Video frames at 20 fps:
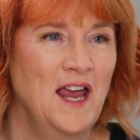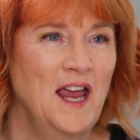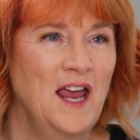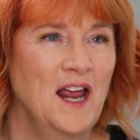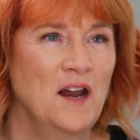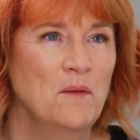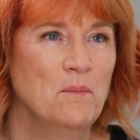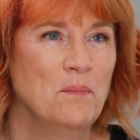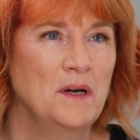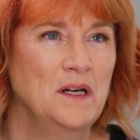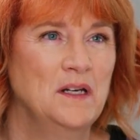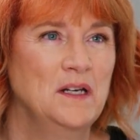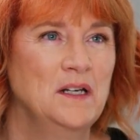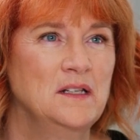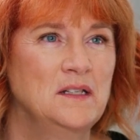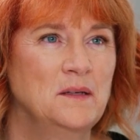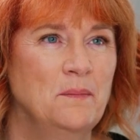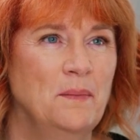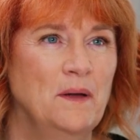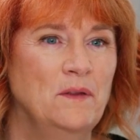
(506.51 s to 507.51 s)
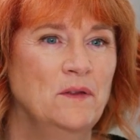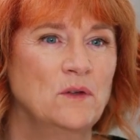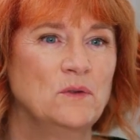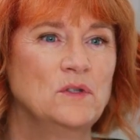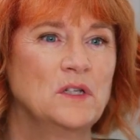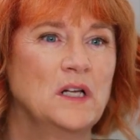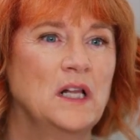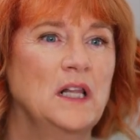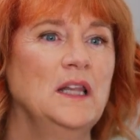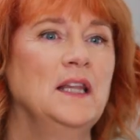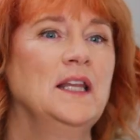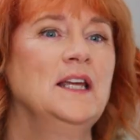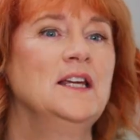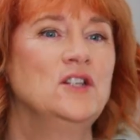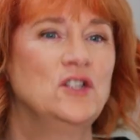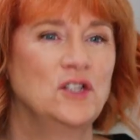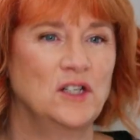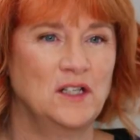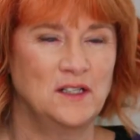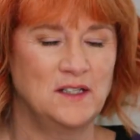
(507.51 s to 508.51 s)
but it is about those
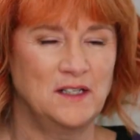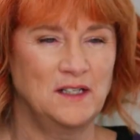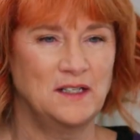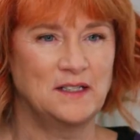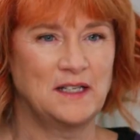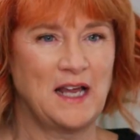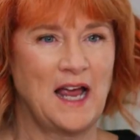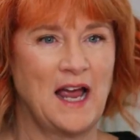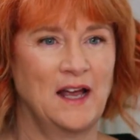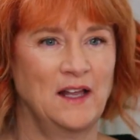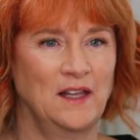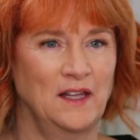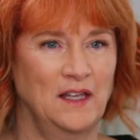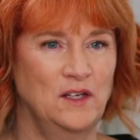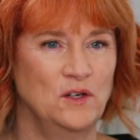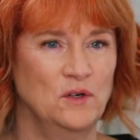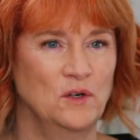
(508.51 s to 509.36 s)
collisions, exactly.